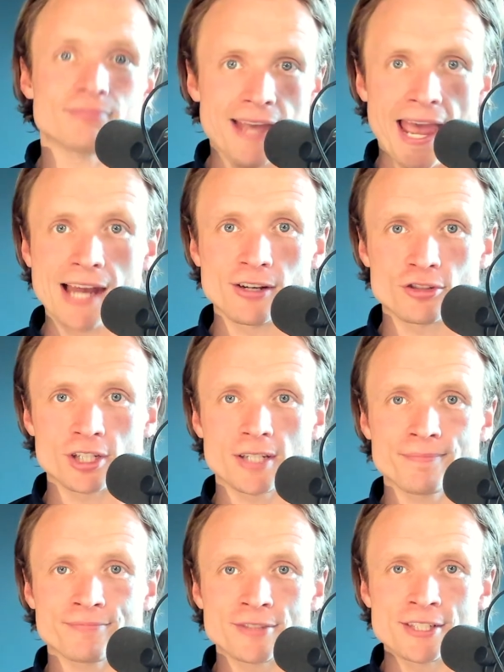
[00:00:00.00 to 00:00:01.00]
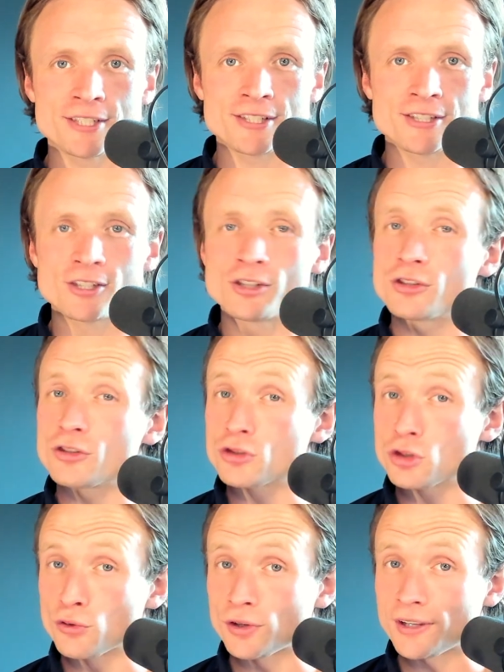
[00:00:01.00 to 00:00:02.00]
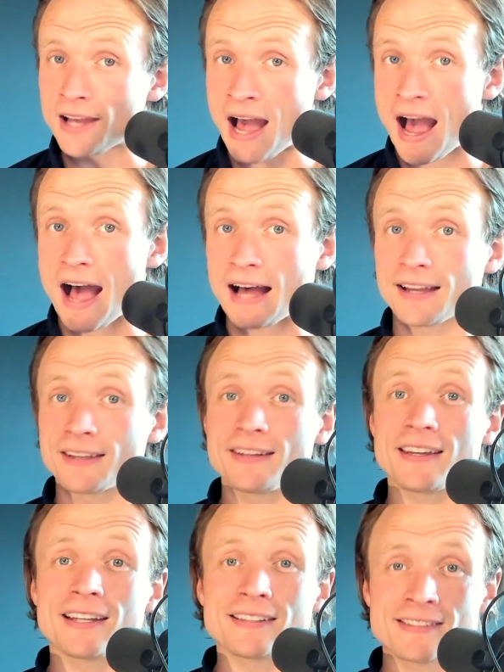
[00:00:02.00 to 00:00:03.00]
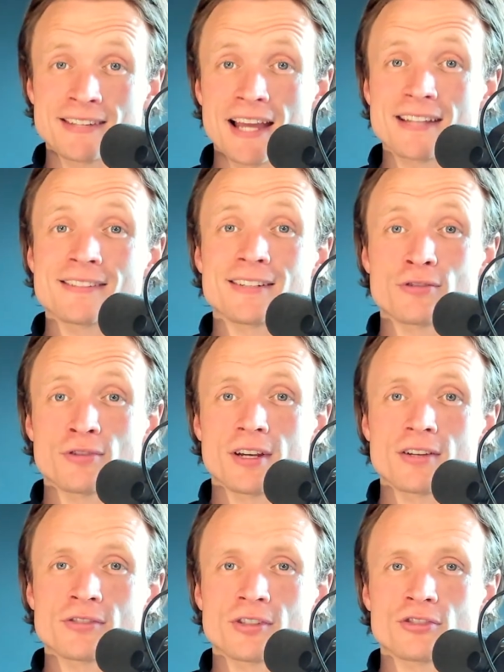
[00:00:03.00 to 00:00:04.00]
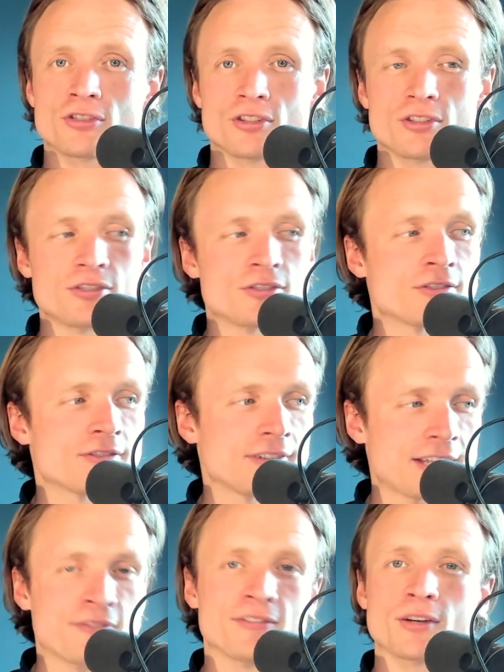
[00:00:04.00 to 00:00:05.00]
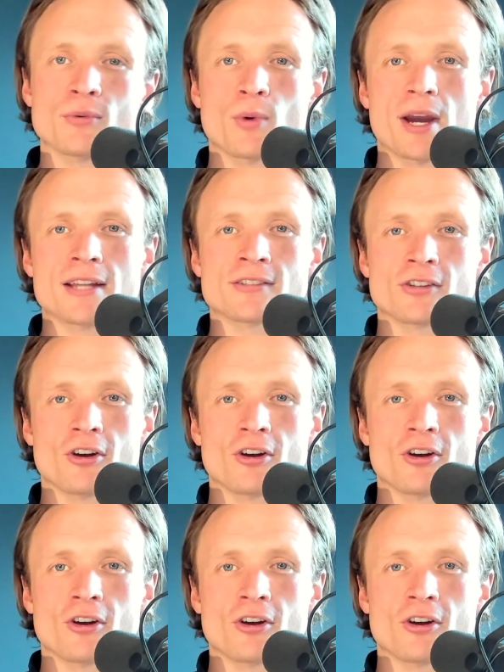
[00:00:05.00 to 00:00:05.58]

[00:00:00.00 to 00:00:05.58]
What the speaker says: energy, during high intensity training, such as lifting weights